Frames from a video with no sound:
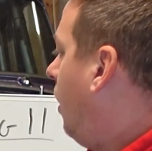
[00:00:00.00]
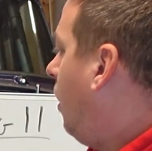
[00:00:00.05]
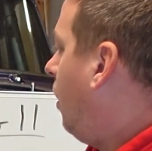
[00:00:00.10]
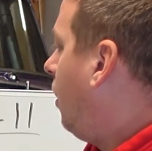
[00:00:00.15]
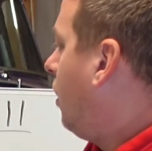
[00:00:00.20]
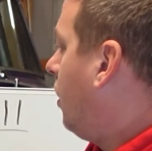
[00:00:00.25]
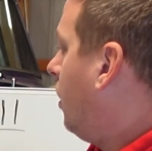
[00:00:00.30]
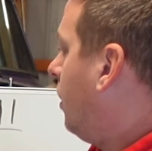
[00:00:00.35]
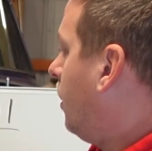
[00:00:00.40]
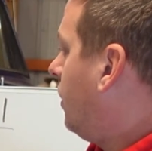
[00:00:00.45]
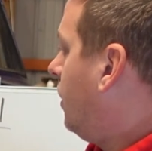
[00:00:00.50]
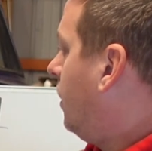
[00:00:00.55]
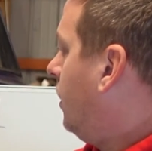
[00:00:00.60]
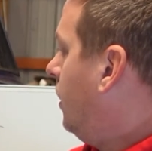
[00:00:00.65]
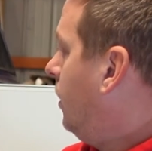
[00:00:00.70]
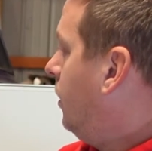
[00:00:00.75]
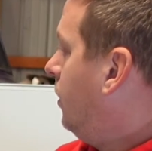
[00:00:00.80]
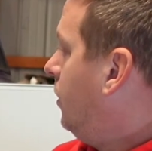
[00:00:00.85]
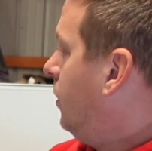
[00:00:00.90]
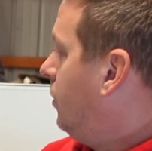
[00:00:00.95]
are
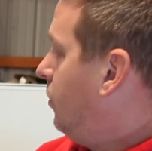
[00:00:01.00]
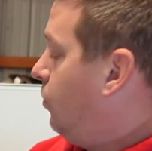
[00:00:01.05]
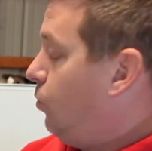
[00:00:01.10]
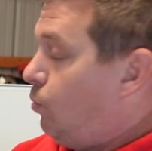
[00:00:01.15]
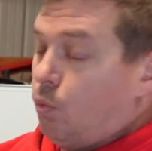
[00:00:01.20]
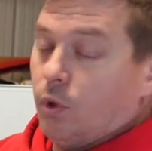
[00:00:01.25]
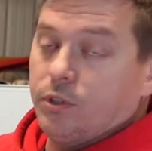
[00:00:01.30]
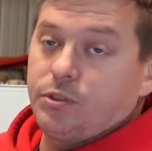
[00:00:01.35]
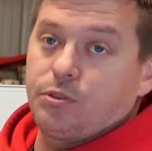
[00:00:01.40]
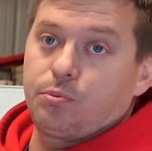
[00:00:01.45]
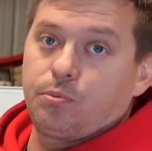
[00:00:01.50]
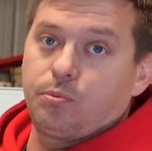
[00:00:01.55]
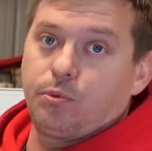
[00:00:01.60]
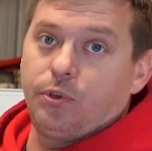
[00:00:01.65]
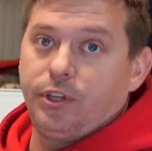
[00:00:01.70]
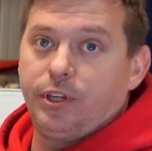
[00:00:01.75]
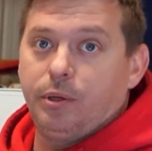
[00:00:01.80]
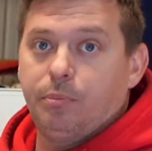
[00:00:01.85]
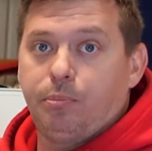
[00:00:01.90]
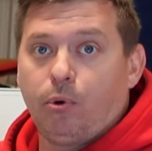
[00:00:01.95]
what's
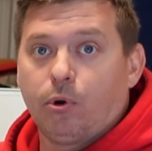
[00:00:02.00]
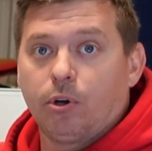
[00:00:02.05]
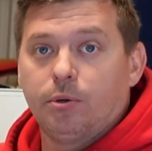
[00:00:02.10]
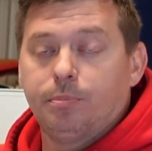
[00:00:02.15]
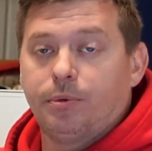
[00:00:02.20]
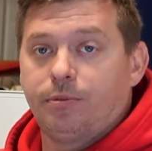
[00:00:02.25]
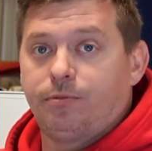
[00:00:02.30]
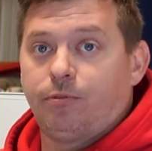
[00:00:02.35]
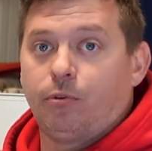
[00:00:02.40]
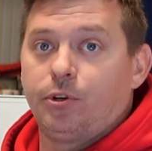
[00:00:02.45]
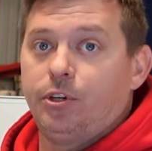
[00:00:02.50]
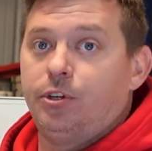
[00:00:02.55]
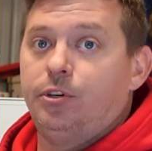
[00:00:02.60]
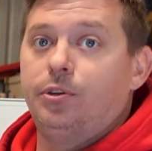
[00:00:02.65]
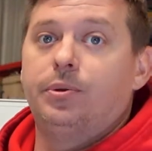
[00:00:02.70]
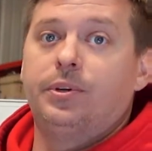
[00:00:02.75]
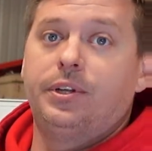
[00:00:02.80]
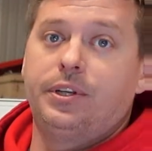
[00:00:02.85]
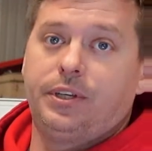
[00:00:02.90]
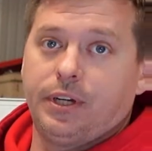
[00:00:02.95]
really important before you
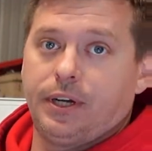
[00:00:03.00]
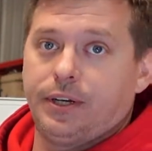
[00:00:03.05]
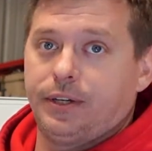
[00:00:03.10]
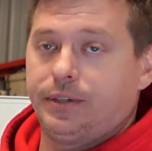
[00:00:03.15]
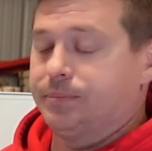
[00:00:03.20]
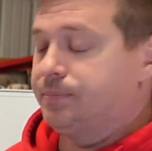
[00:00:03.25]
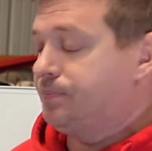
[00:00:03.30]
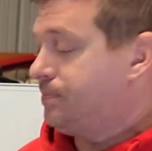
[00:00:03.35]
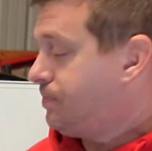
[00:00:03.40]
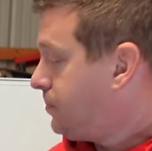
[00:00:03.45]
do any cutting.